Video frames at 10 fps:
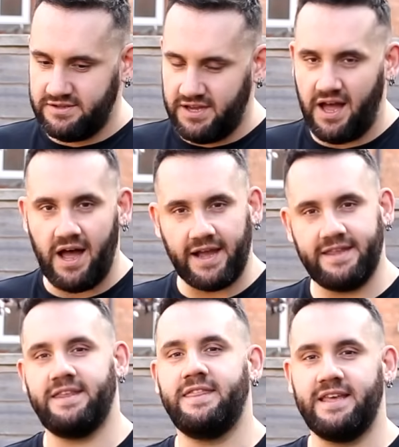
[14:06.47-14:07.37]

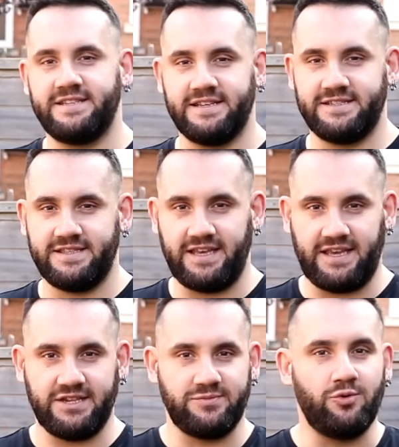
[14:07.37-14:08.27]
targeted this as
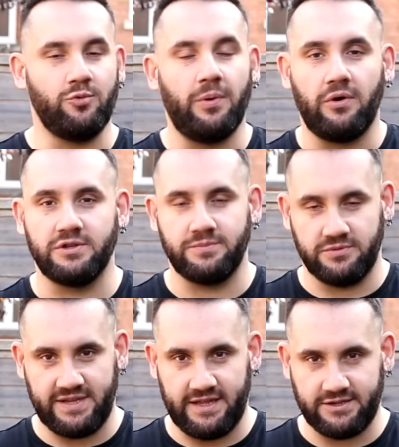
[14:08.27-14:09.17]
the small
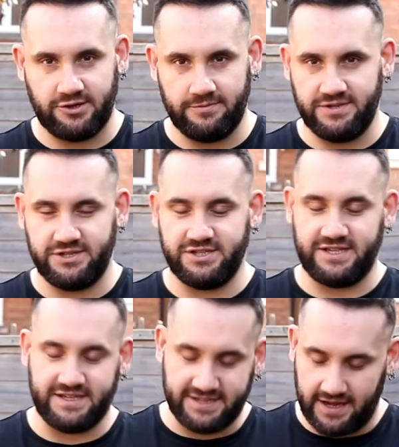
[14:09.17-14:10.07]
portable telescopes such as
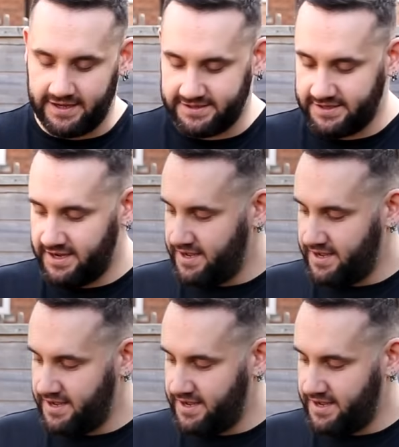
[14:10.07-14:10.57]
Seestars